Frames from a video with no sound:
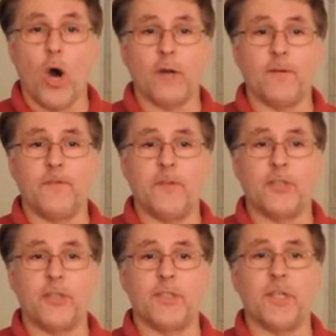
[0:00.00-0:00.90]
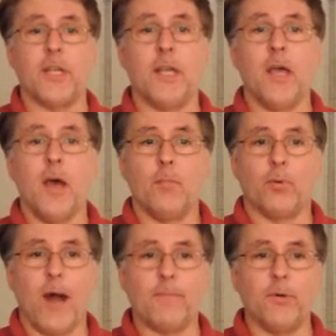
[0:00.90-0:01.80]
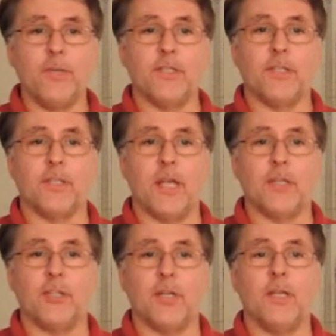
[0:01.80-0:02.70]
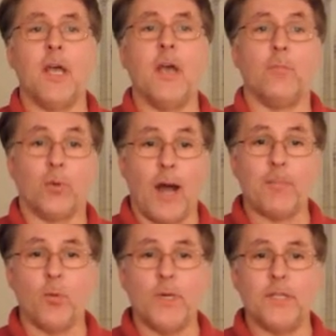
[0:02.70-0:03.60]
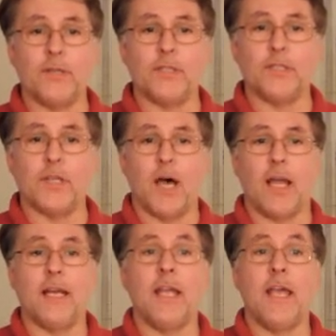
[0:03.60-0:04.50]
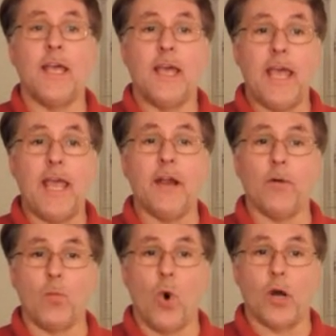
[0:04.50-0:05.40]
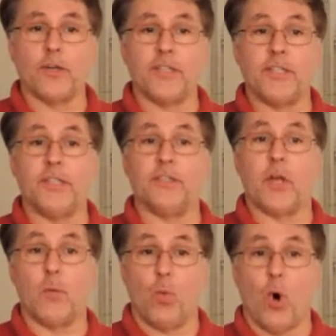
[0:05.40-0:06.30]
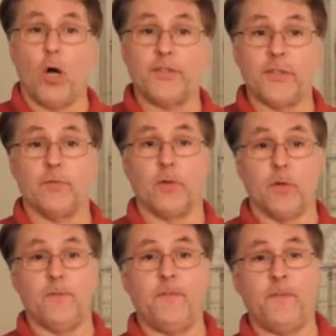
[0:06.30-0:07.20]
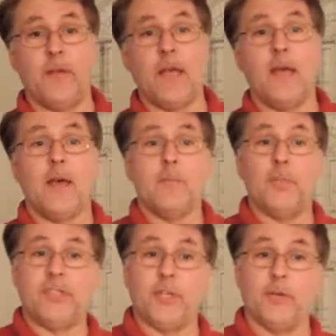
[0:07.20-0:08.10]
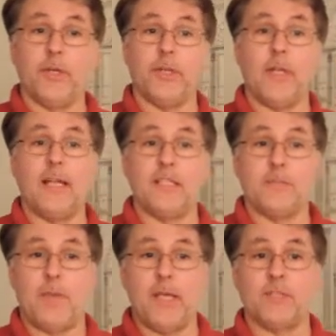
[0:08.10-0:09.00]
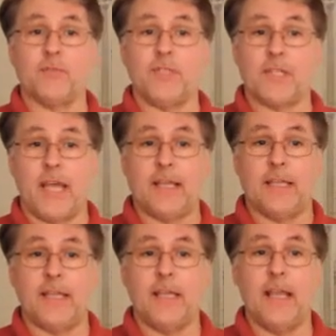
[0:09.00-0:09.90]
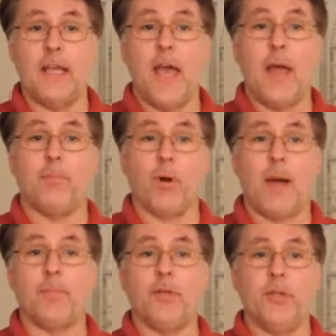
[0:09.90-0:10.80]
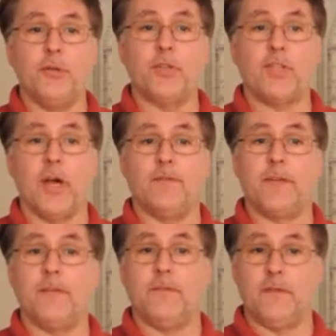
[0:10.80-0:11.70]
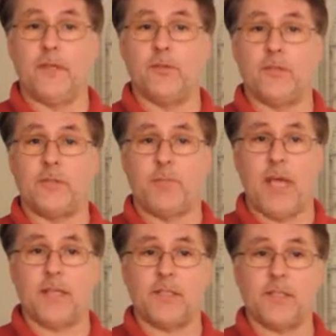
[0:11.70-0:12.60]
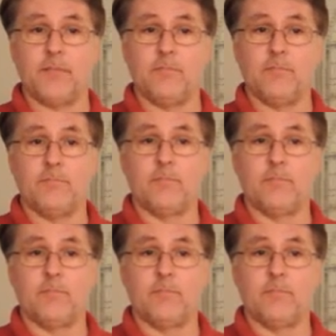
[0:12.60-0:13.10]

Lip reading: water efficiency, proper insulation, proper window design, air and water seals on walls and roof, material and space recycling, and proper use of configured space.